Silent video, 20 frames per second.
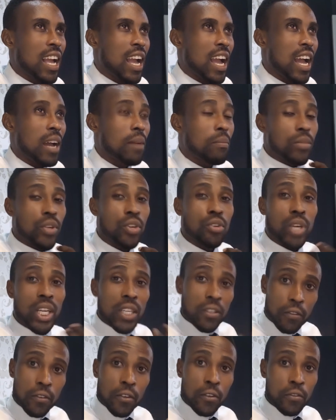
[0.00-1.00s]
I'm
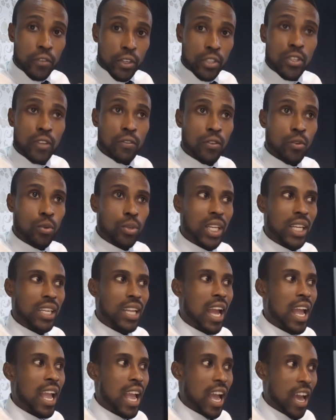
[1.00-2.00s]
grateful, first of all, that
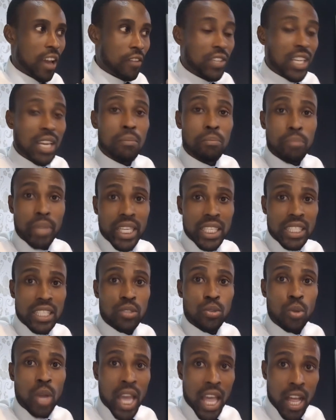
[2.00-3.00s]
I have the ability
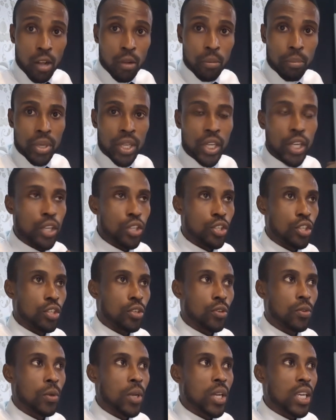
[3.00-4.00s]
to help. You
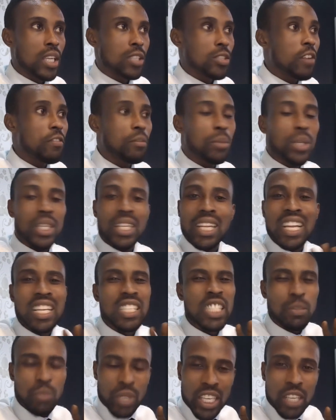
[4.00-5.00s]
know, it's not everybody that can
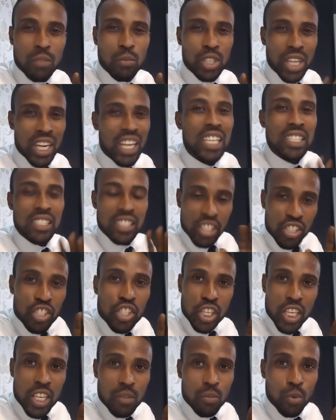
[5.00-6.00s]
speak Igbo that can teach
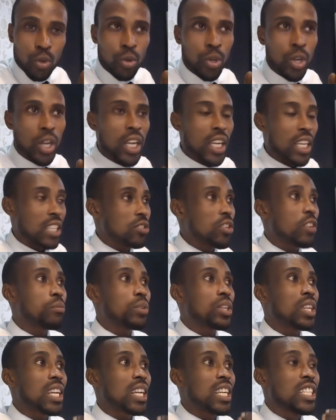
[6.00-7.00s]
Igbo. It's not
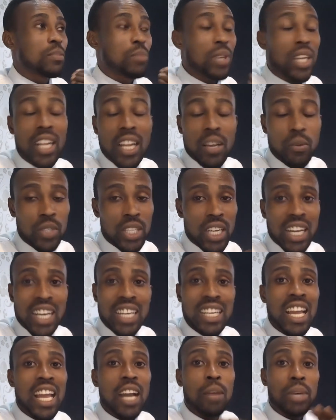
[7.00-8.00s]
everybody that can speak a language that can
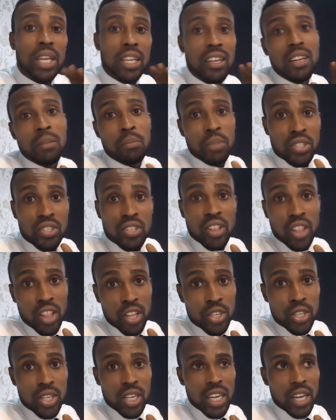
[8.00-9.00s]
help another person
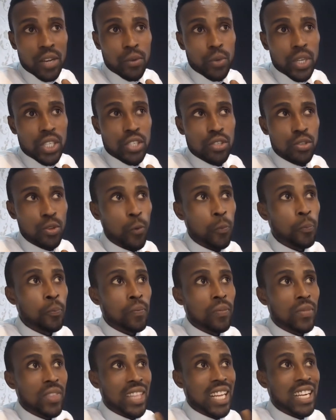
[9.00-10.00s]
learn the language. So
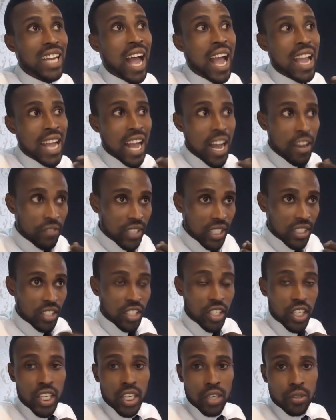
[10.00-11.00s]
that I have the
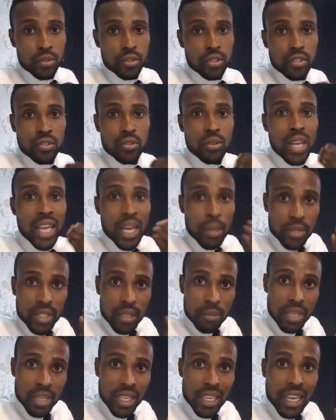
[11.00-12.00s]
skills to help
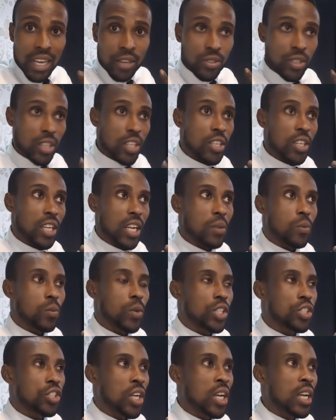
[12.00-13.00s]
somebody else learn the
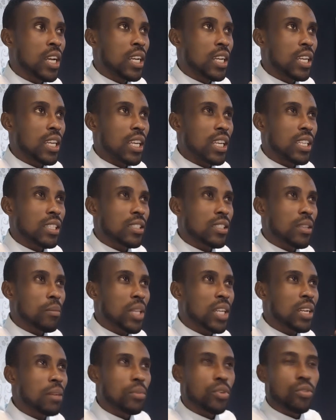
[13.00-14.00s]
language is
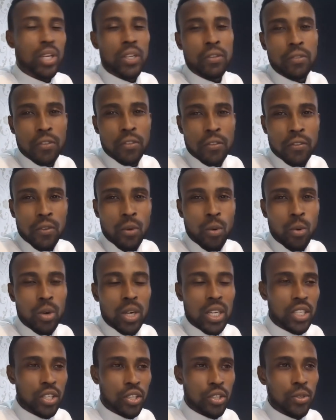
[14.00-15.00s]
something I'm grateful for.
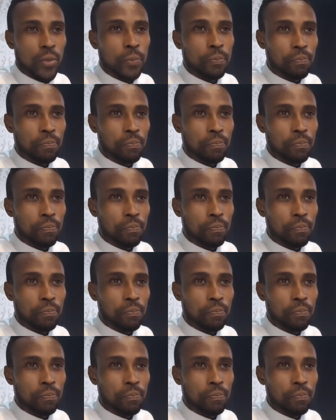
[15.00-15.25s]
You know,